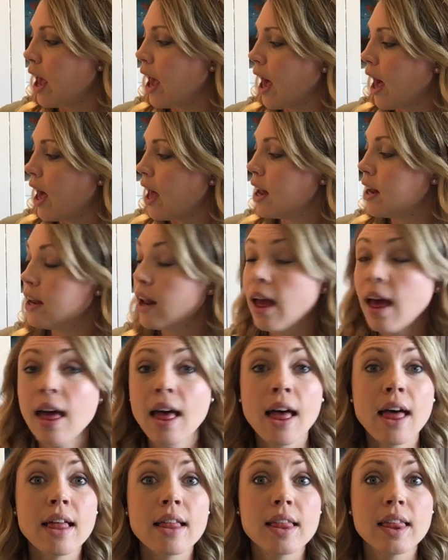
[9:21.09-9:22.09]
And
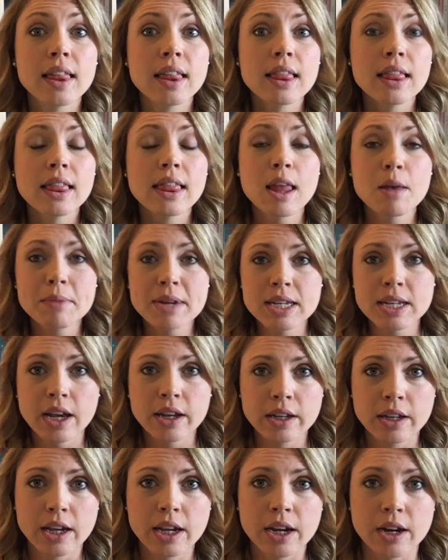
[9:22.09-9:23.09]
let me
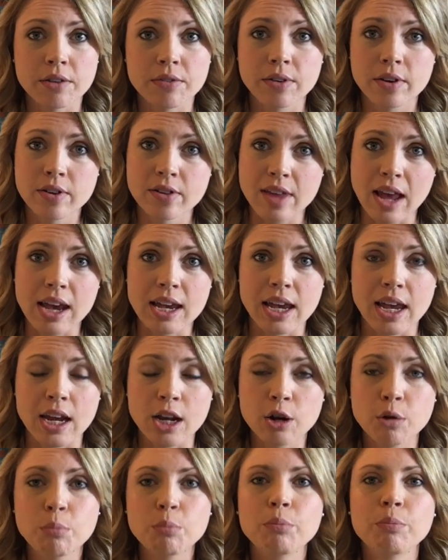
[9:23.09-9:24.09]
tell you here for a second,
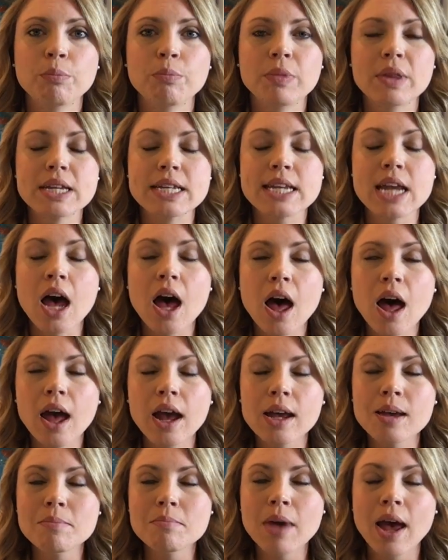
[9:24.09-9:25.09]

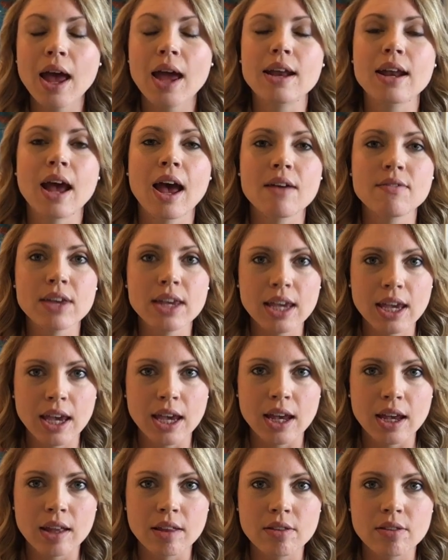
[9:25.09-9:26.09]
time and having
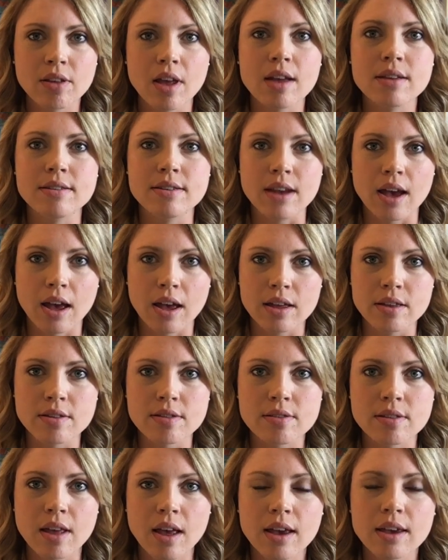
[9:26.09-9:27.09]
kids
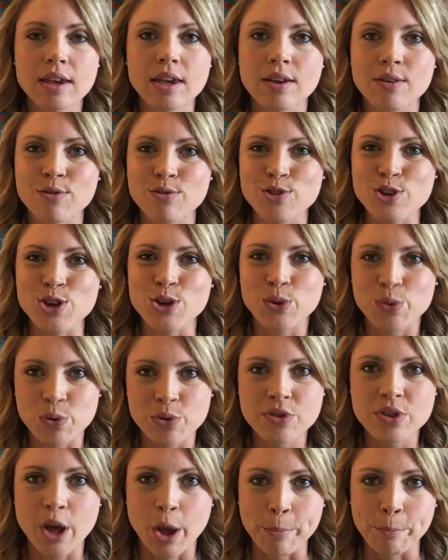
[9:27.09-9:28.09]
does give you
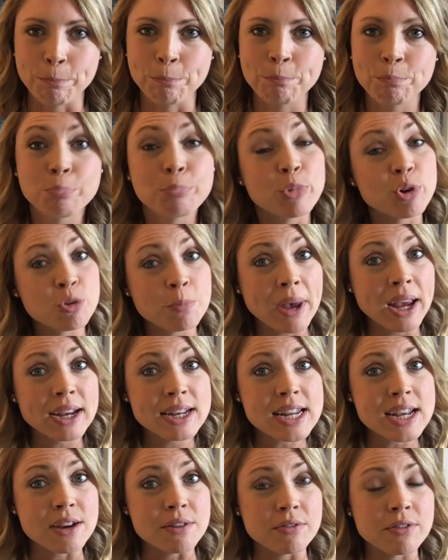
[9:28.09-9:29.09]
some
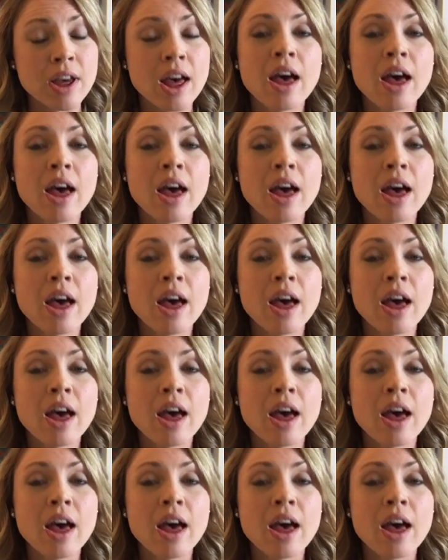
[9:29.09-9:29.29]
perspective.